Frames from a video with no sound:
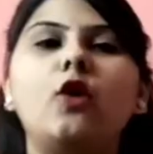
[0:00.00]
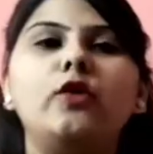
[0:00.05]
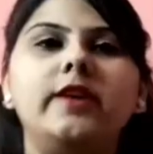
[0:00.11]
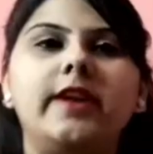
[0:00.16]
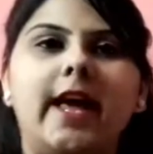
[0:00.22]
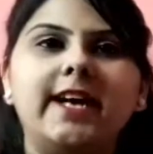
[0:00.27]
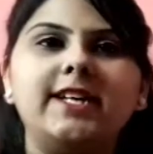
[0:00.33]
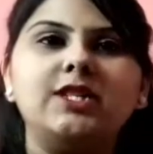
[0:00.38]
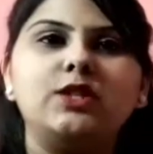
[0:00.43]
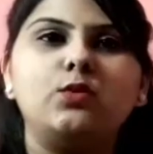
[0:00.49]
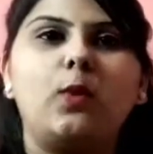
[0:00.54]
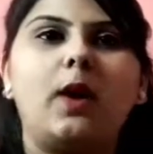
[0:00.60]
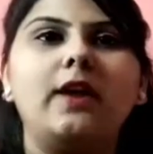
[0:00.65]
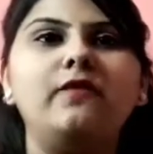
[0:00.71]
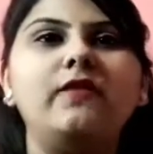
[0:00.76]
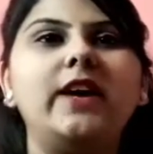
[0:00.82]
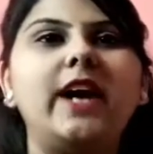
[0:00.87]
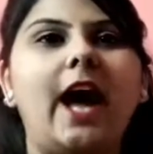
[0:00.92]
next
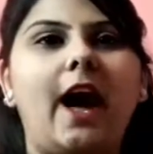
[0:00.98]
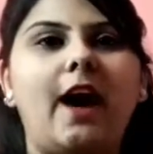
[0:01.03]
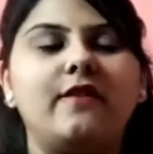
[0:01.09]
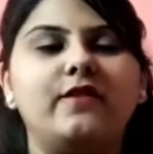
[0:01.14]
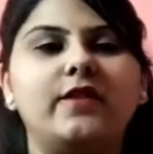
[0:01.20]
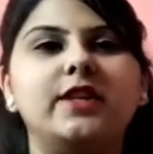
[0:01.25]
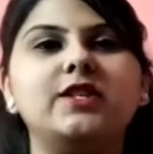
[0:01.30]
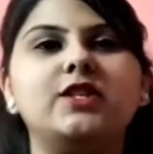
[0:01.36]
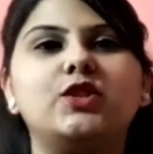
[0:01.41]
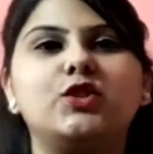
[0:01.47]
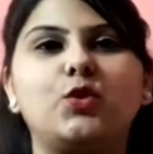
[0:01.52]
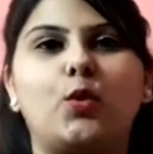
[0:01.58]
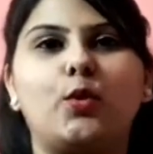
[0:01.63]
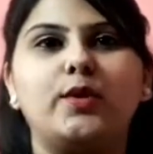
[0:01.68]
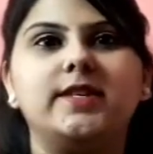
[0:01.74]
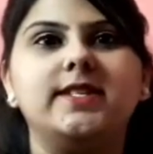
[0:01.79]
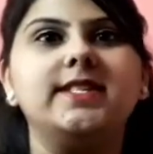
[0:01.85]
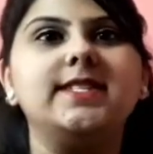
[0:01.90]
one we have in store
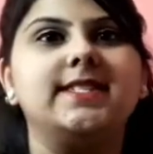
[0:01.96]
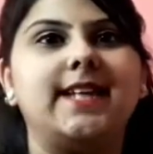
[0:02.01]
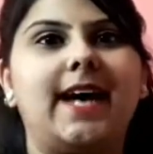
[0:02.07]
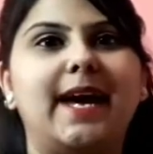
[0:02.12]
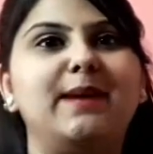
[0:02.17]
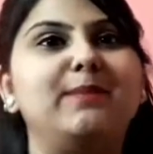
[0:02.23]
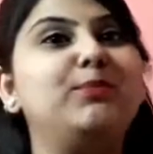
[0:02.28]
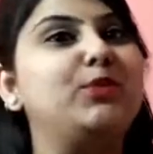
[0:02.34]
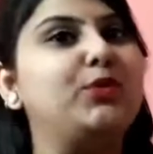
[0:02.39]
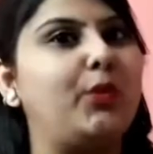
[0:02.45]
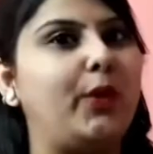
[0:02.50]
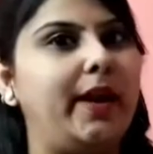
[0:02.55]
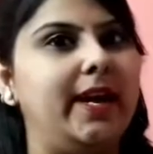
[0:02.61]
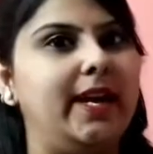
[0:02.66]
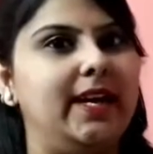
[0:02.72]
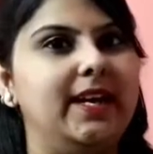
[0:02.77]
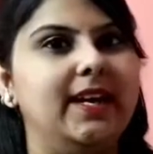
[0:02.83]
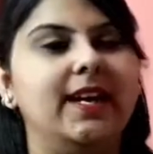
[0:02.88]
is type
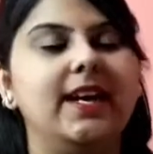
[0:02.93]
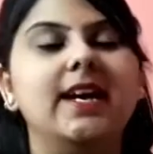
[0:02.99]
3.